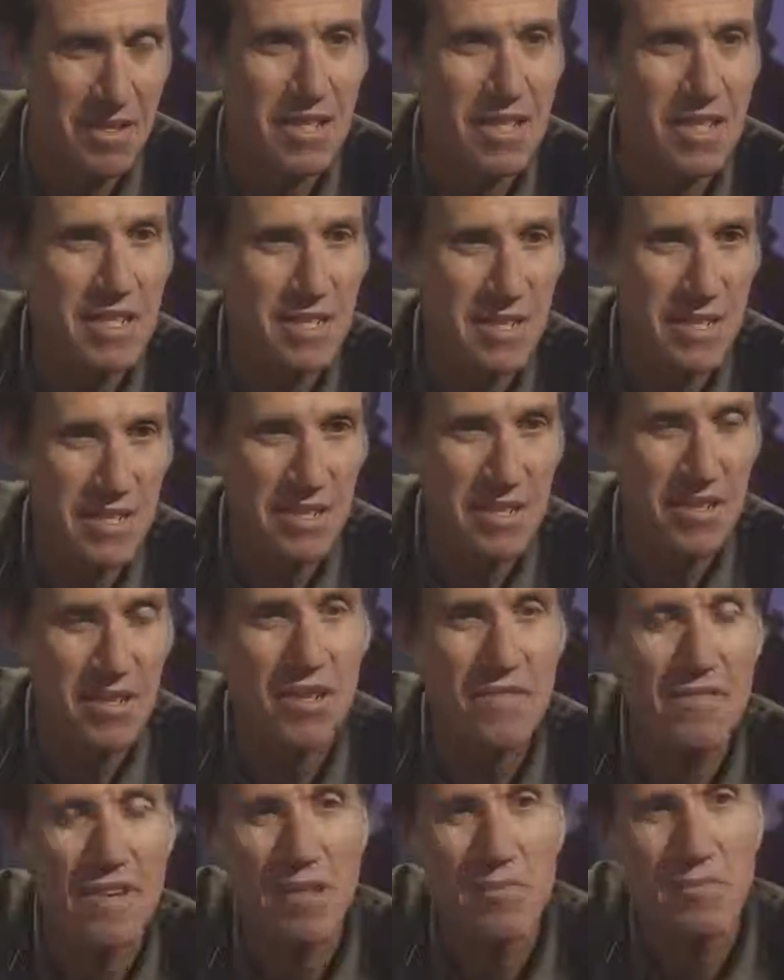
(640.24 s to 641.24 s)
reading
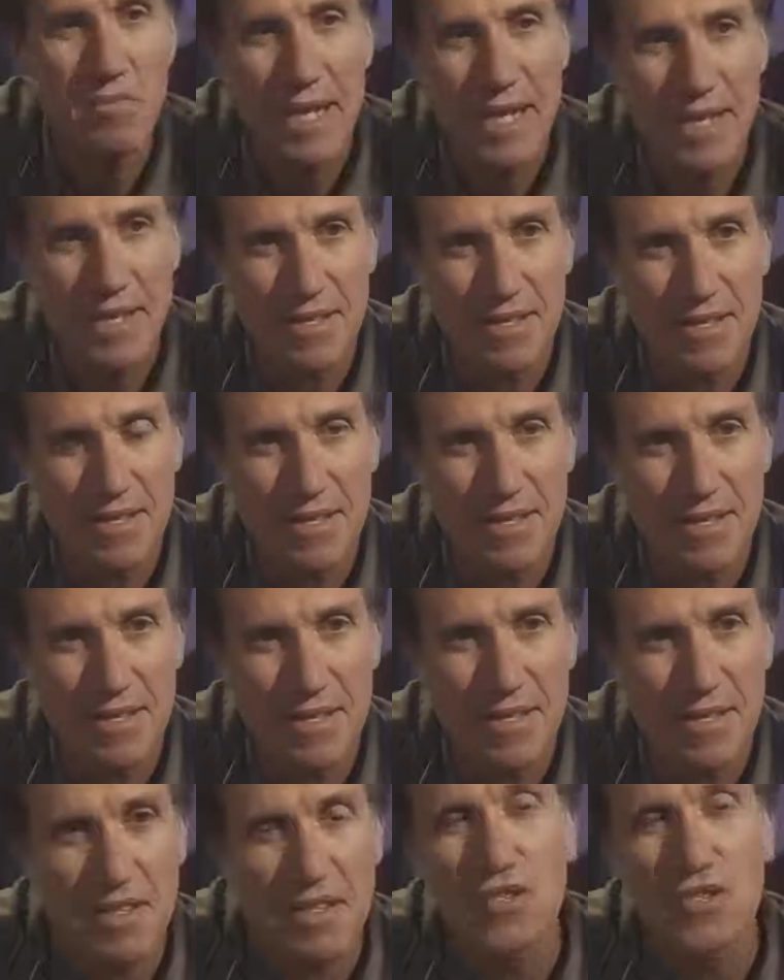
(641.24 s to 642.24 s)
of our planet.
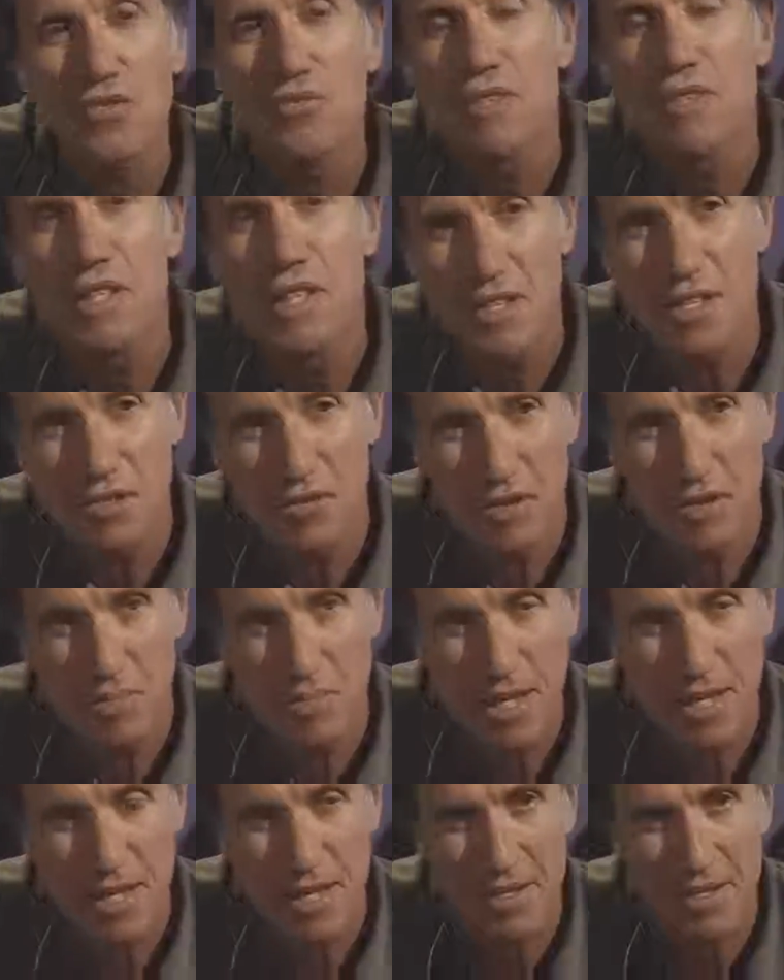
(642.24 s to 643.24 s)
It is unique to our
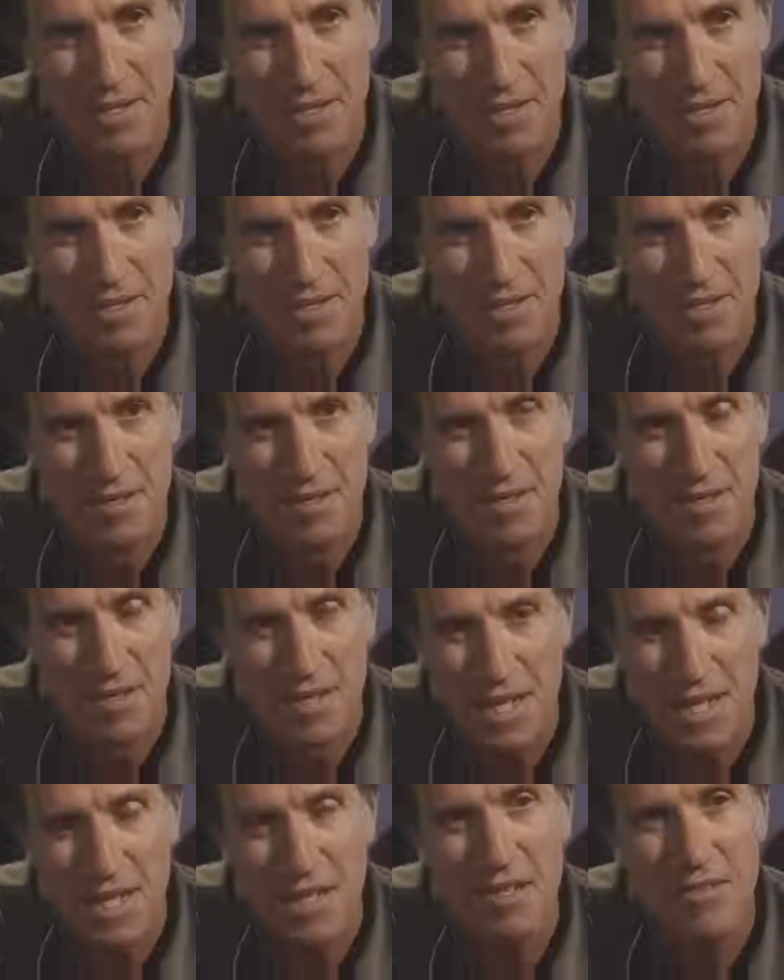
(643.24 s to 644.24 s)
planet. The
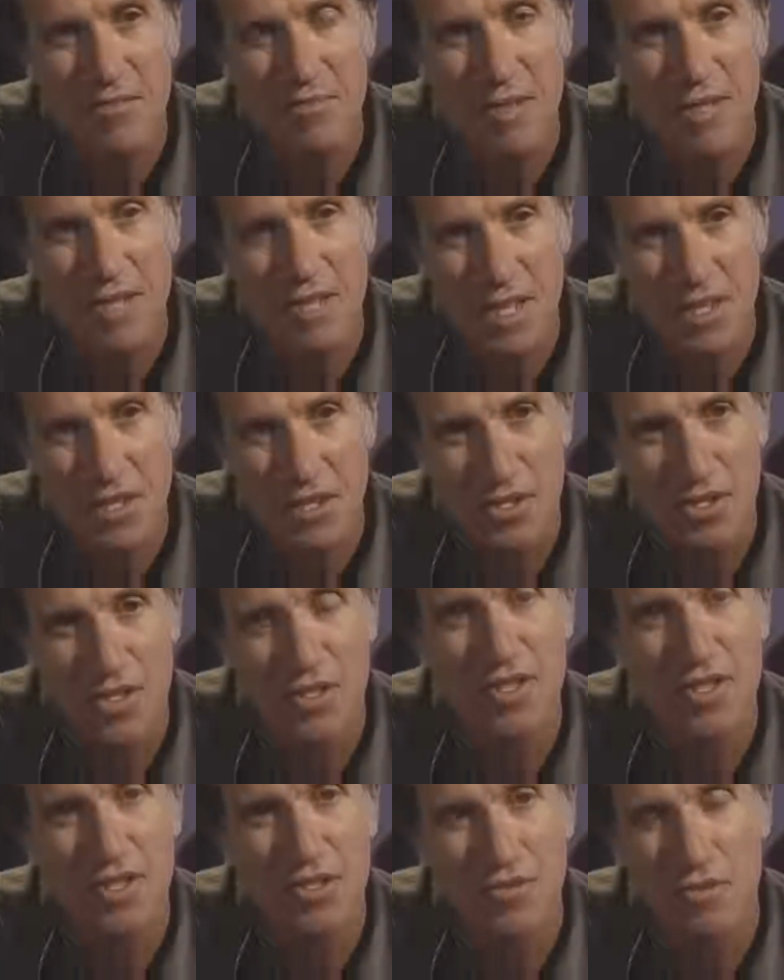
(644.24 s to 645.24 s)
cycle of
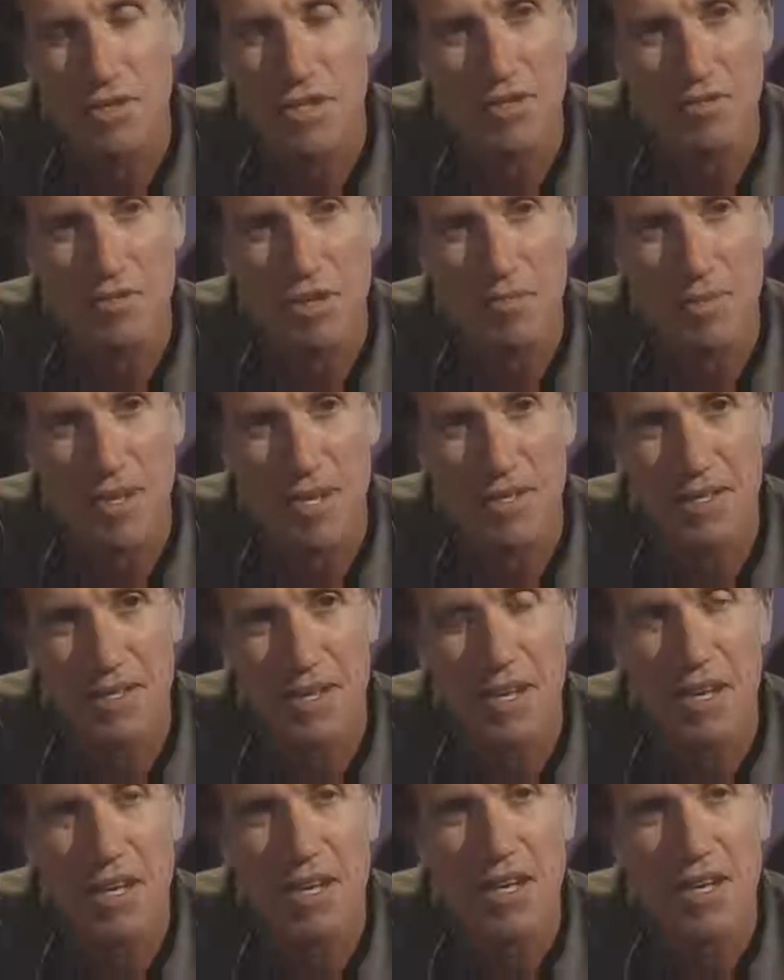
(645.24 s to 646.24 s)
precession is unique to our planet.
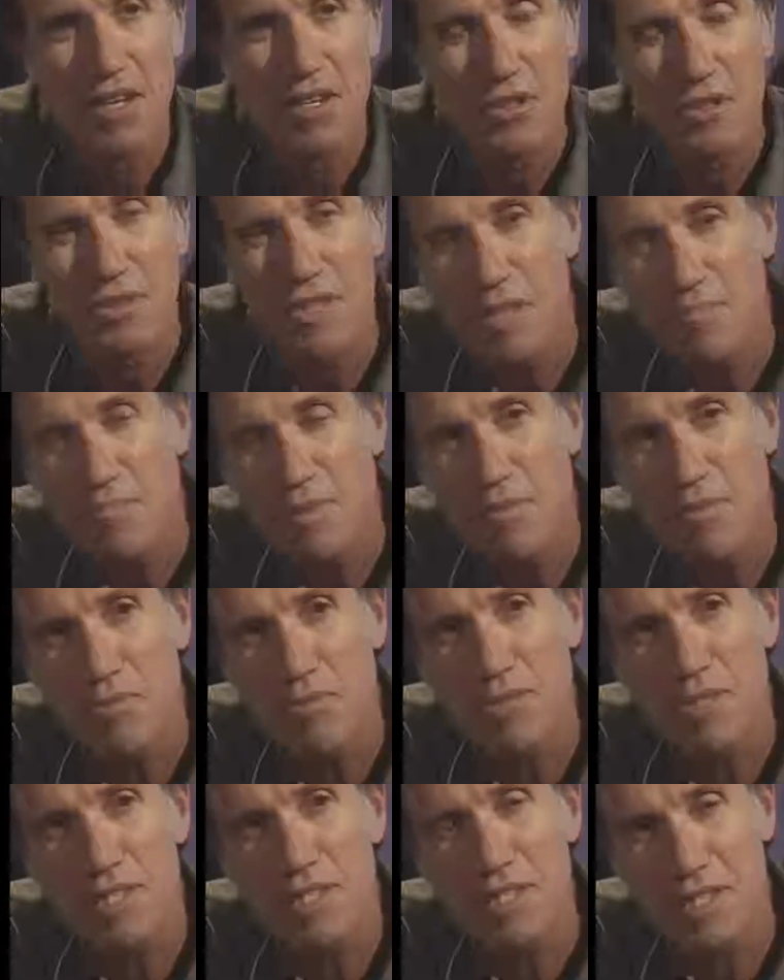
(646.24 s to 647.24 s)
So these
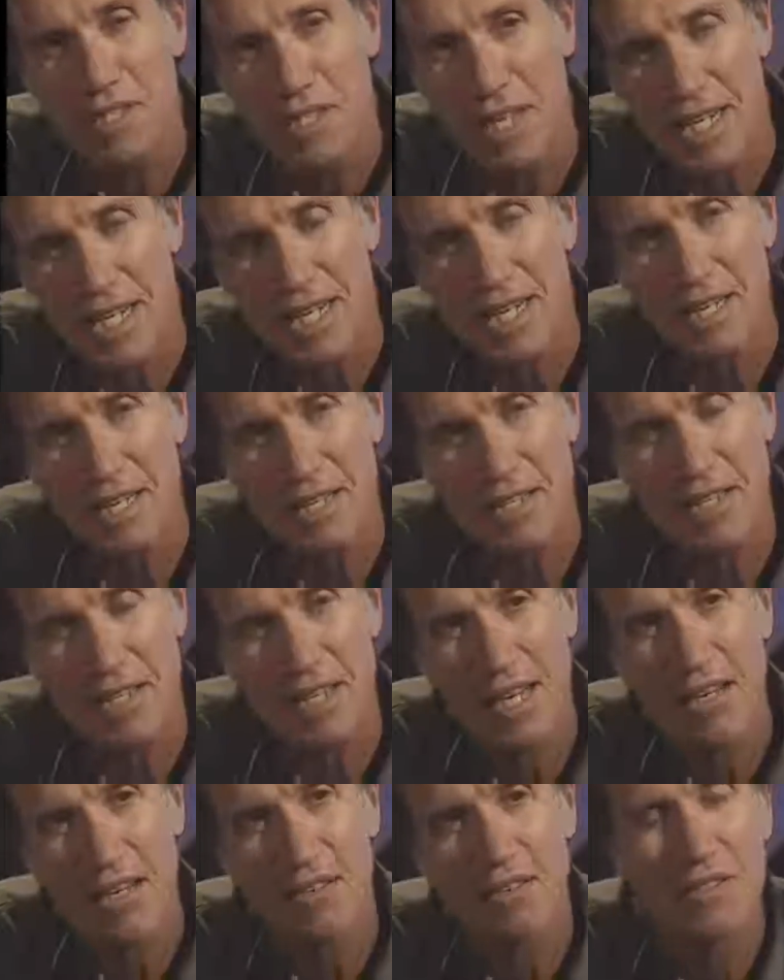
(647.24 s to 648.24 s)
people were tracking
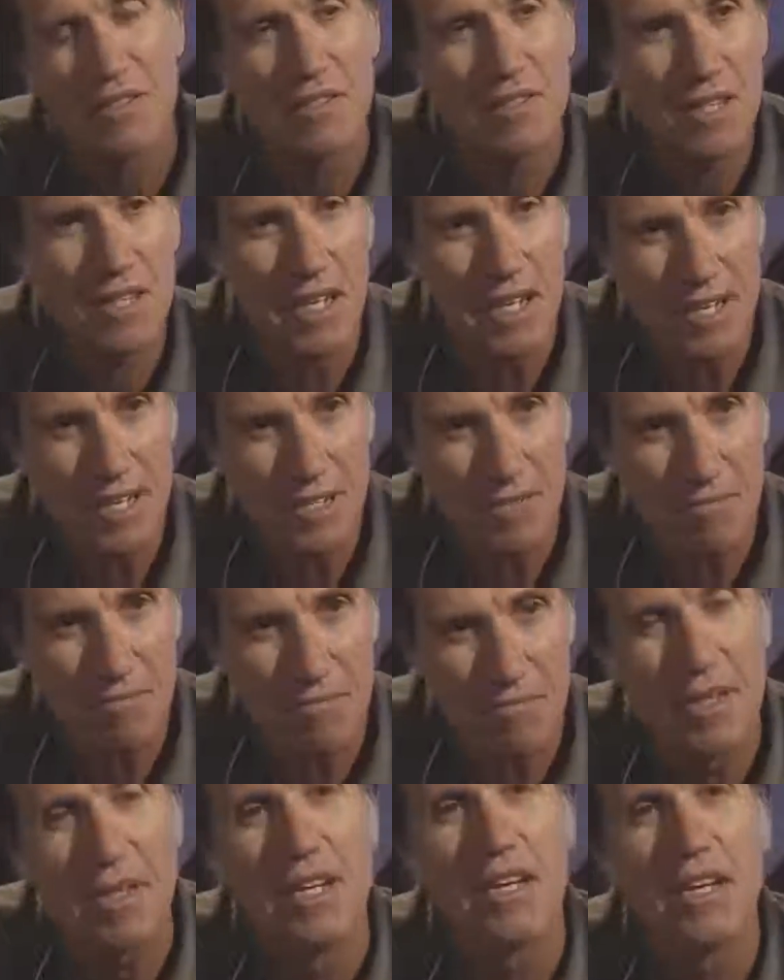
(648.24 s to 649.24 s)
down
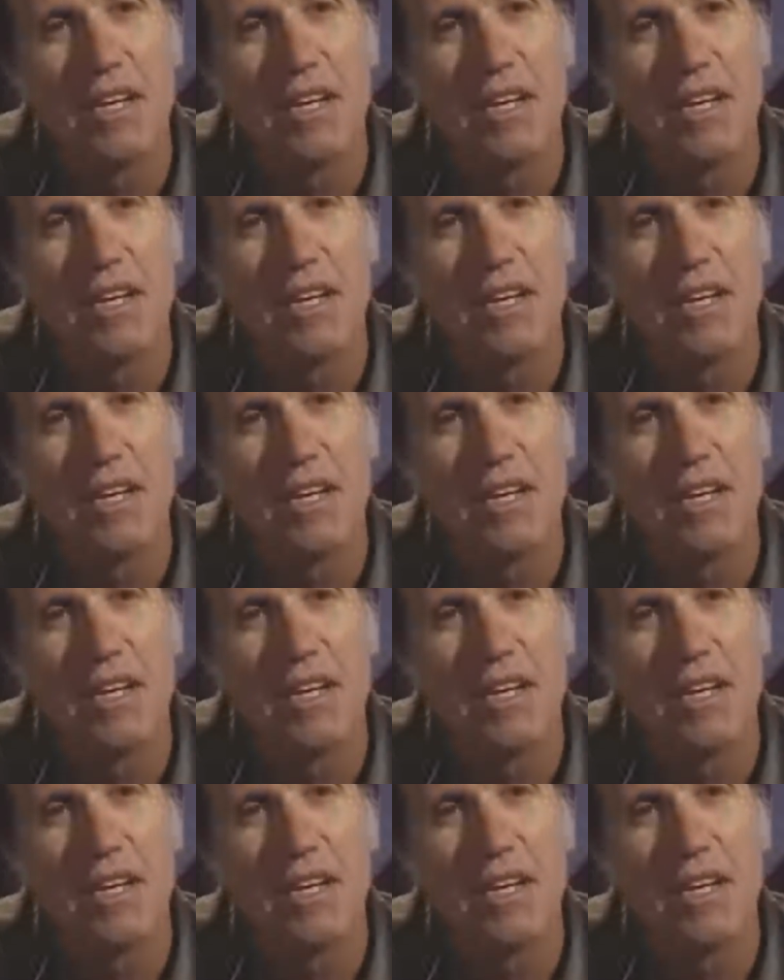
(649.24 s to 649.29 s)
time,